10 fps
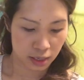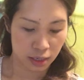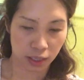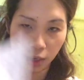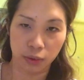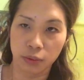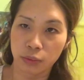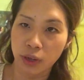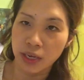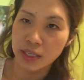Okay,
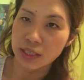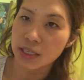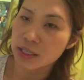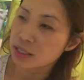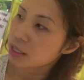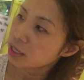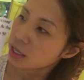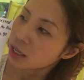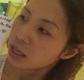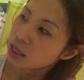what is this?
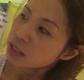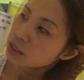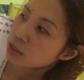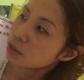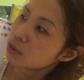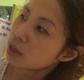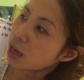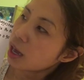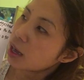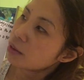So
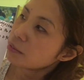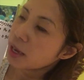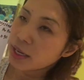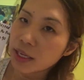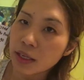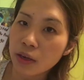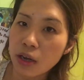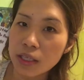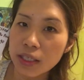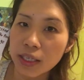my
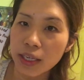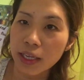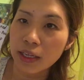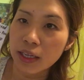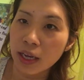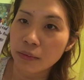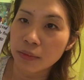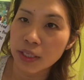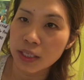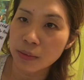grossly income
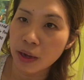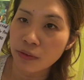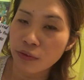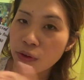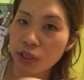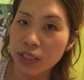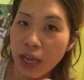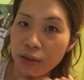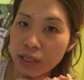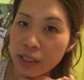is about
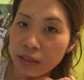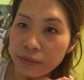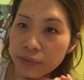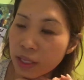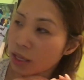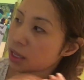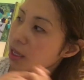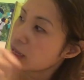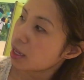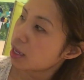4,000,
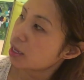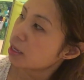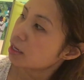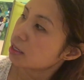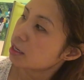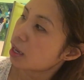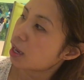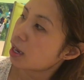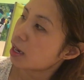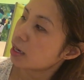and
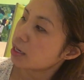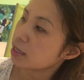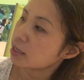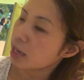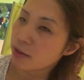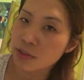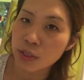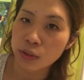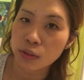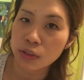I have
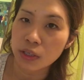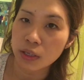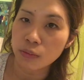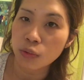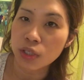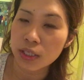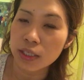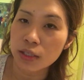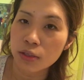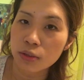sold
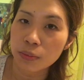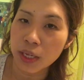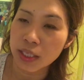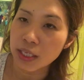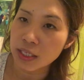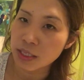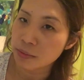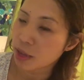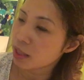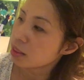mostly 2 paintings a
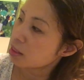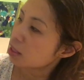month.